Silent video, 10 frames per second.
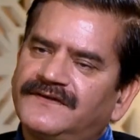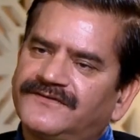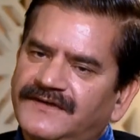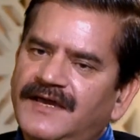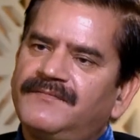the
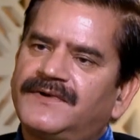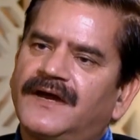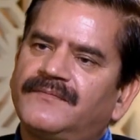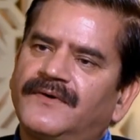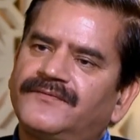same
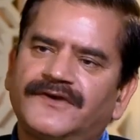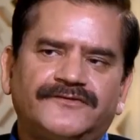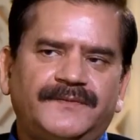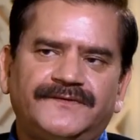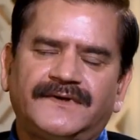type of
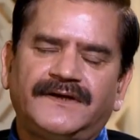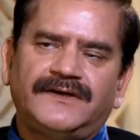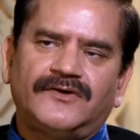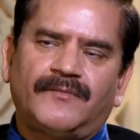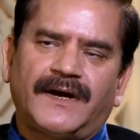suspicion
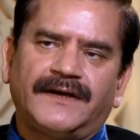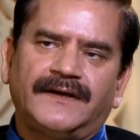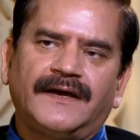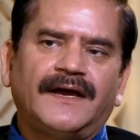in your mind